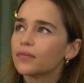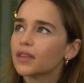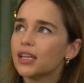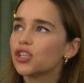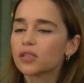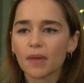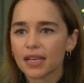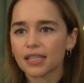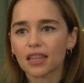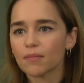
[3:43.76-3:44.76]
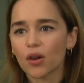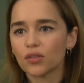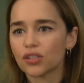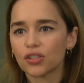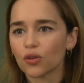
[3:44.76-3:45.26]
He just makes it the
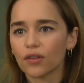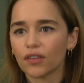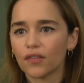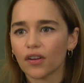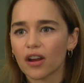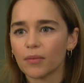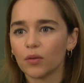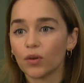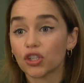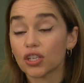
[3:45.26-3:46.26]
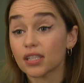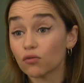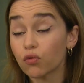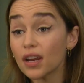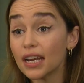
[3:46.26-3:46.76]
most joyful environment, mm-hmm. which is
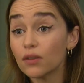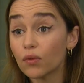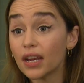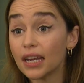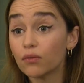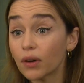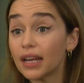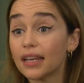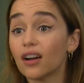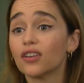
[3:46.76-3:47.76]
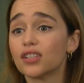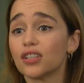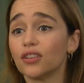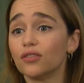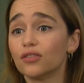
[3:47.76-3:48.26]
really, really, really hard to
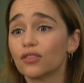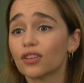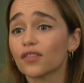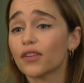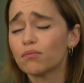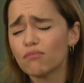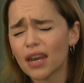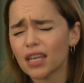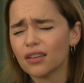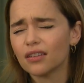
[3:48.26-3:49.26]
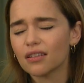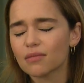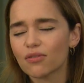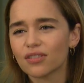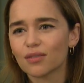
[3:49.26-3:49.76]
do. Because I've had many
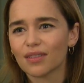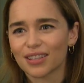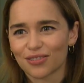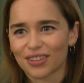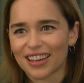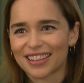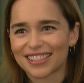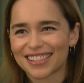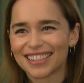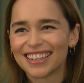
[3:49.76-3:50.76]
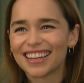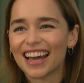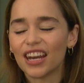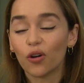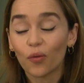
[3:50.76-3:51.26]
experiences where that's not the case.
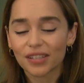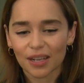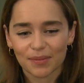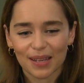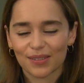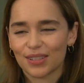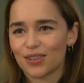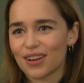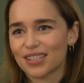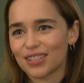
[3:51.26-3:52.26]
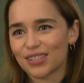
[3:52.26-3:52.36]
And it always comes down to the director.